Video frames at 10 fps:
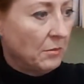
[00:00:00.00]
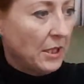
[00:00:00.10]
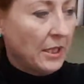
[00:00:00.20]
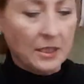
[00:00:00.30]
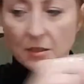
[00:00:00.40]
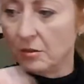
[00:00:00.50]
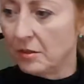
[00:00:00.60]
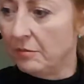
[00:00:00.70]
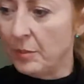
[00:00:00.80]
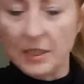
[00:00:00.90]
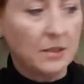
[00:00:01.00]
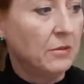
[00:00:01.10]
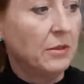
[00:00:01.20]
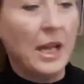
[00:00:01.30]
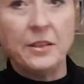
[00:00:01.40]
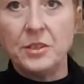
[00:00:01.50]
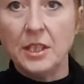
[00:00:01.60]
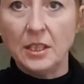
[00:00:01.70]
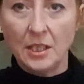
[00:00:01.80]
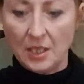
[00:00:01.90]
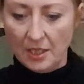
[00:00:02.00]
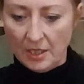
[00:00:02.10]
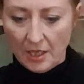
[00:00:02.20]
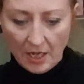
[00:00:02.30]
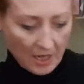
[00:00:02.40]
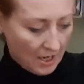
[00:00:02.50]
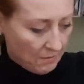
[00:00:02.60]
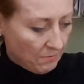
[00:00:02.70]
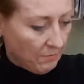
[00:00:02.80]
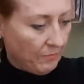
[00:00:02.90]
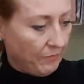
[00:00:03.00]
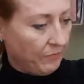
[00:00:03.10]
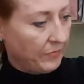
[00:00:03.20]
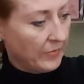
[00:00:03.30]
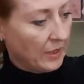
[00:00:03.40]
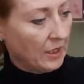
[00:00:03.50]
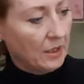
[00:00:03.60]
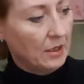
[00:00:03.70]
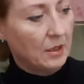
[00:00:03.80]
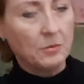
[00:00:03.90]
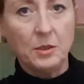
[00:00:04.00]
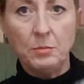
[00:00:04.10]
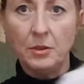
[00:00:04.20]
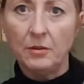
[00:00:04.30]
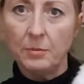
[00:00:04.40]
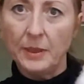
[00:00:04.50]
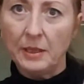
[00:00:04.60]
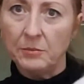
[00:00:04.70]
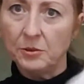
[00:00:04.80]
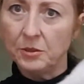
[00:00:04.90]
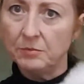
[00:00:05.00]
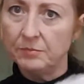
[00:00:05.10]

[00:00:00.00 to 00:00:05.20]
It has lots of bits of hedge in it. I'm going to pull off about that much.